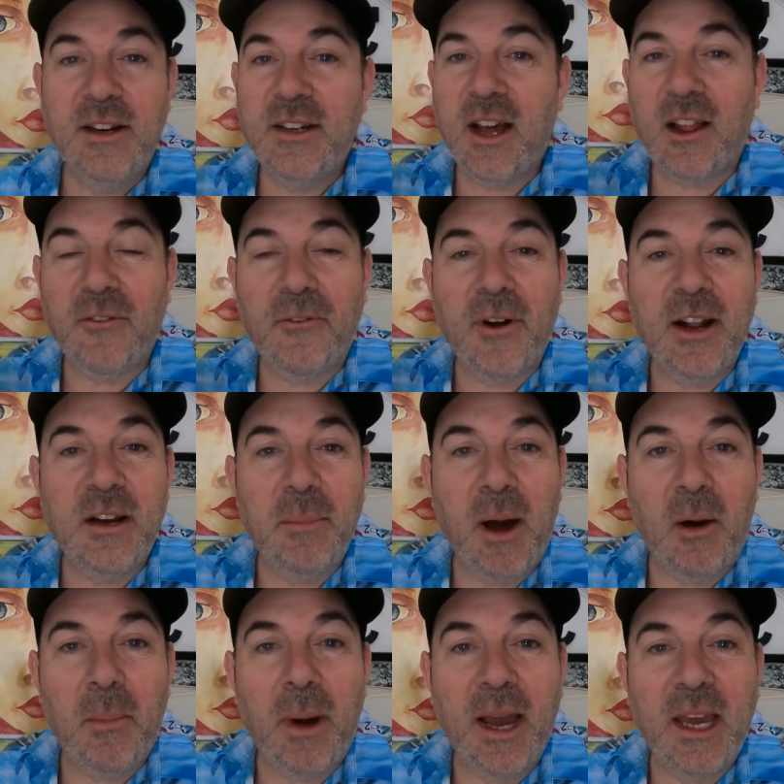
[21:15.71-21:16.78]
Tell a friend
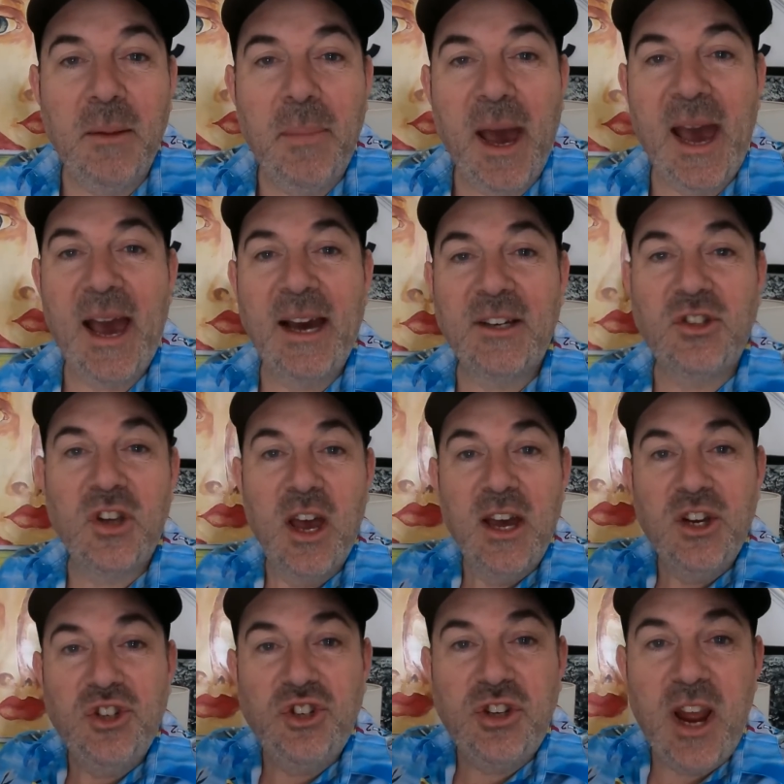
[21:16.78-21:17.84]
about Mikey Bags,
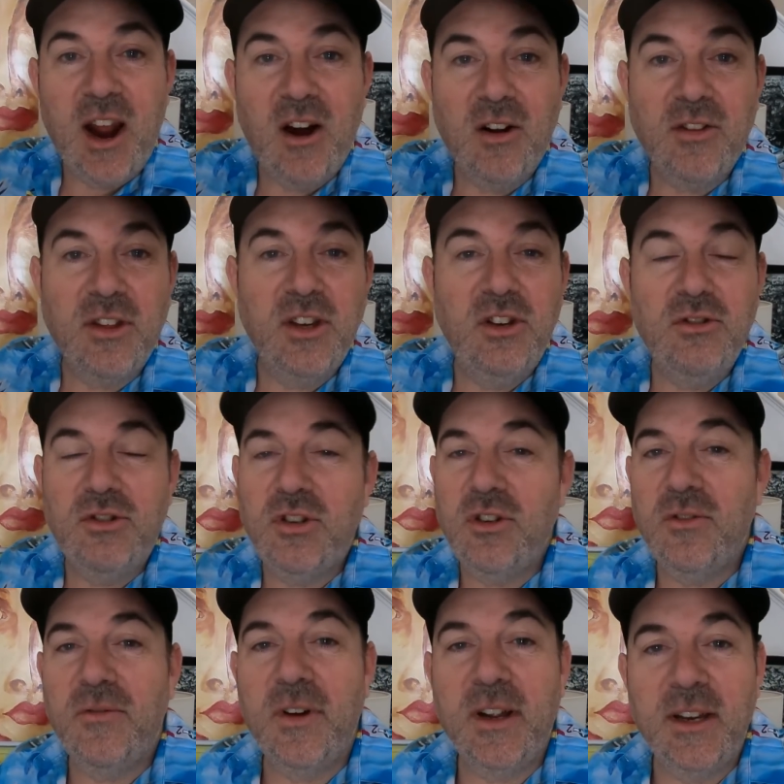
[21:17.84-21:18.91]
share the
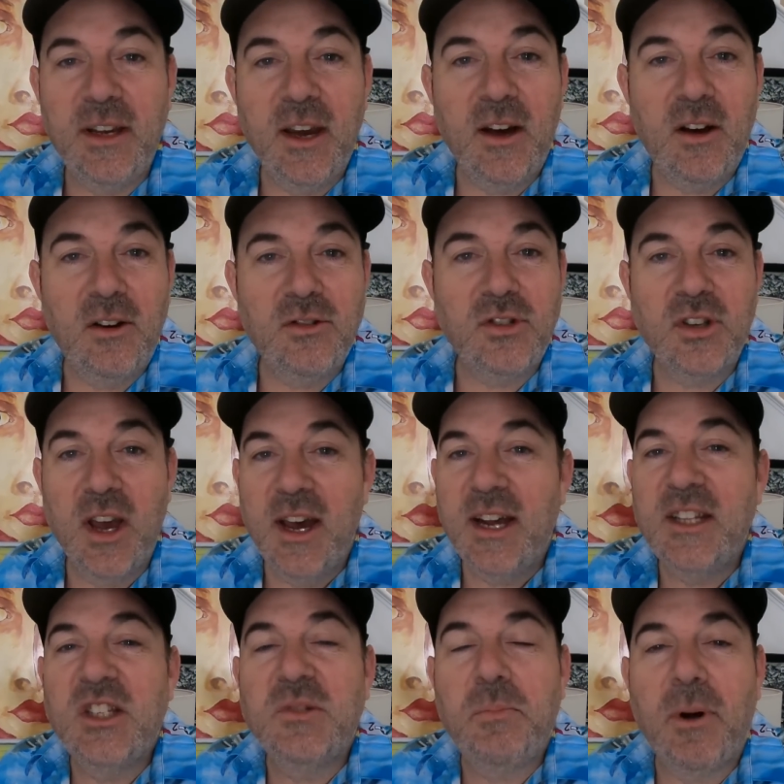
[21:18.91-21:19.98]
YouTube videos,
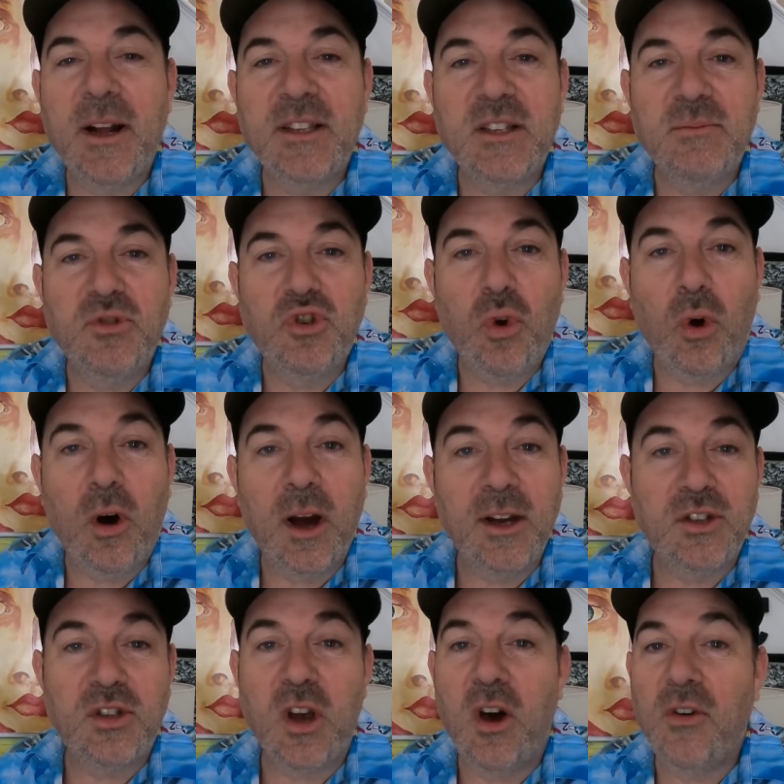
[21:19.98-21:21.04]
and spread some joy.
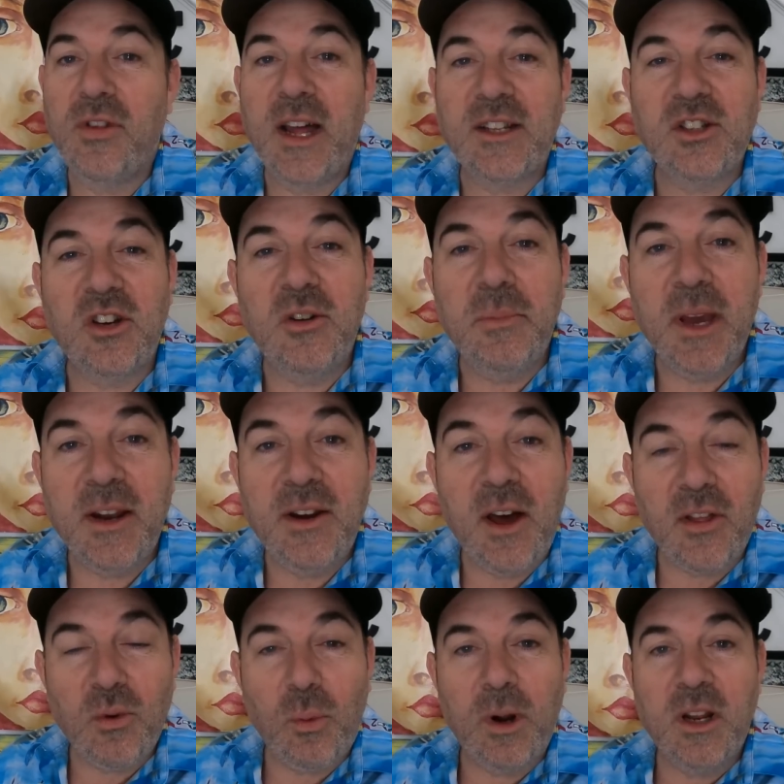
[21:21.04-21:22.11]
So that's going to be
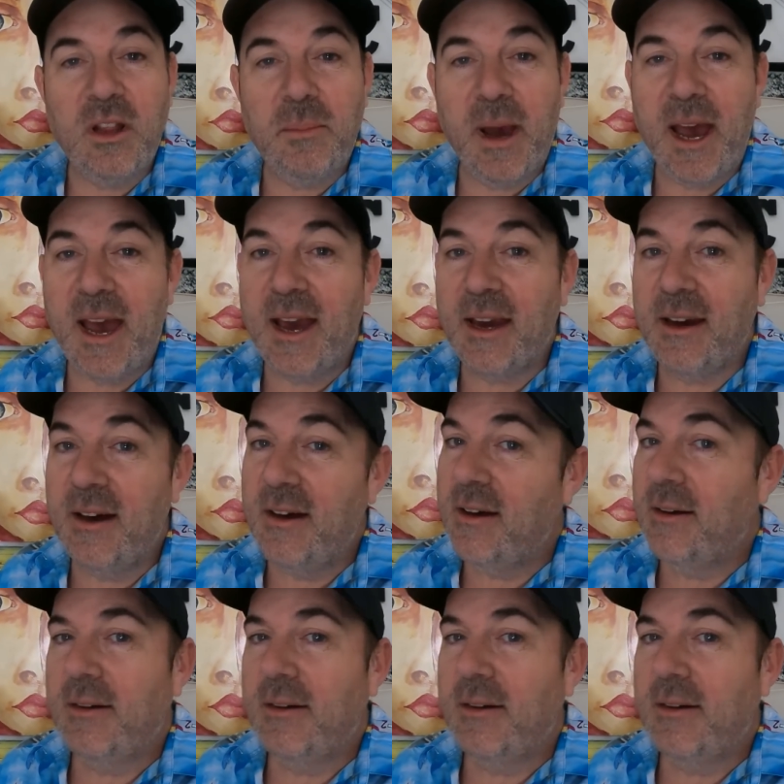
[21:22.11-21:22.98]
another one in the bag.